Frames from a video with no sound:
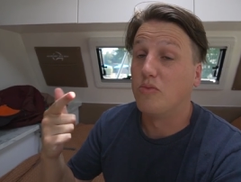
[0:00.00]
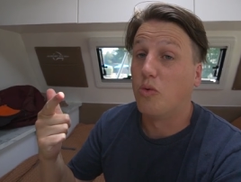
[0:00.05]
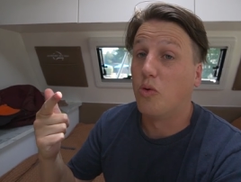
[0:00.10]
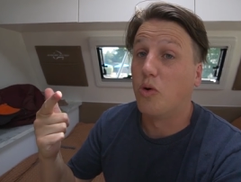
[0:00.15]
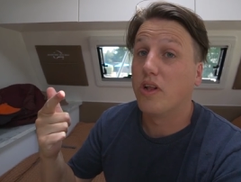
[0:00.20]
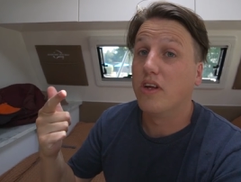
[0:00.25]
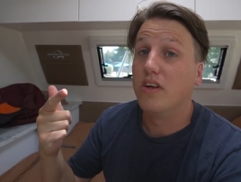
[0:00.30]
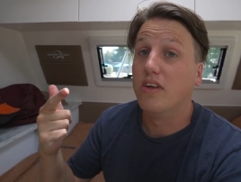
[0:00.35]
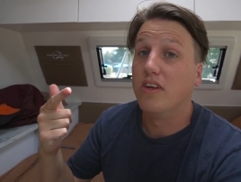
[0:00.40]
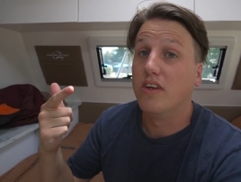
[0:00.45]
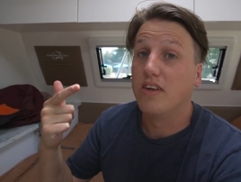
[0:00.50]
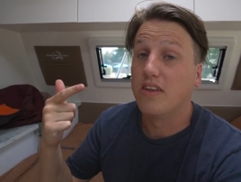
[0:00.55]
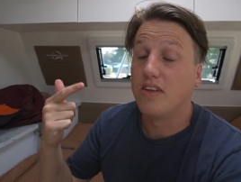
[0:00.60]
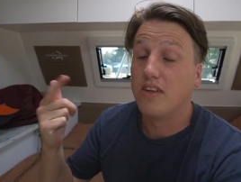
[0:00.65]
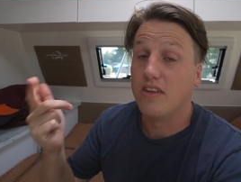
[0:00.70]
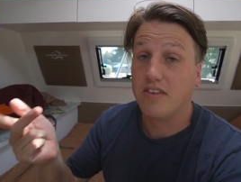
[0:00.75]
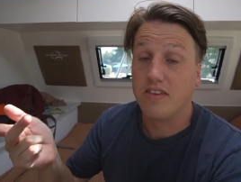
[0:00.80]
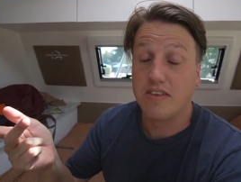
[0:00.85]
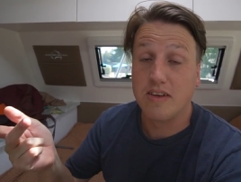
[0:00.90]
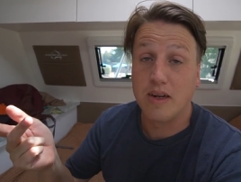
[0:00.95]
water,
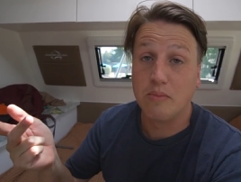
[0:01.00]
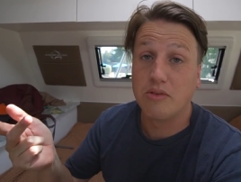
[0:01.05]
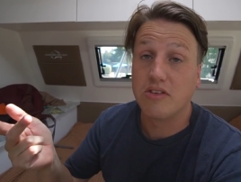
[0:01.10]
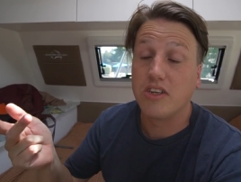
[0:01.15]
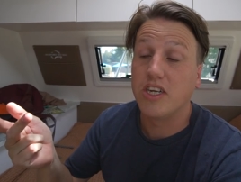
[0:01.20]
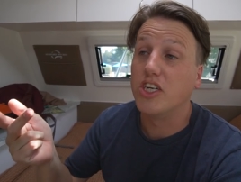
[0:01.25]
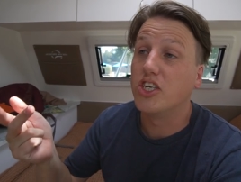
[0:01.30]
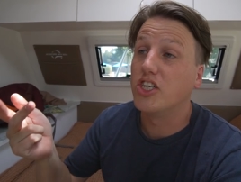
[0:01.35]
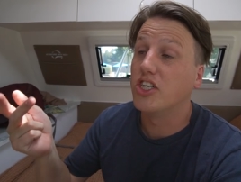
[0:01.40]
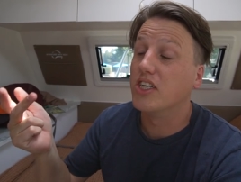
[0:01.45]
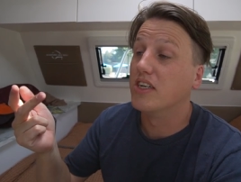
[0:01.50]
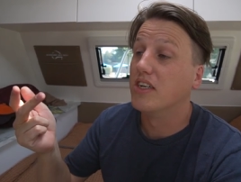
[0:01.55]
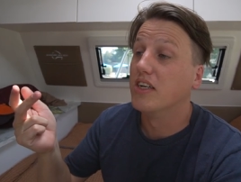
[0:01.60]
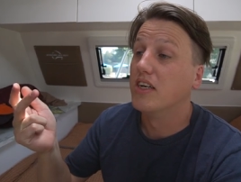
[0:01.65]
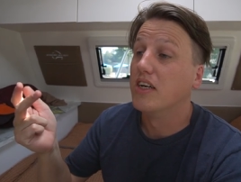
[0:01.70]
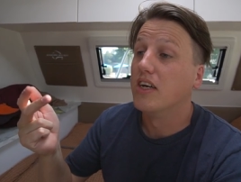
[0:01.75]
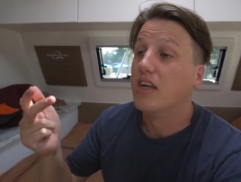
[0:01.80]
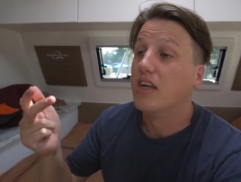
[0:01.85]
there's a dump station,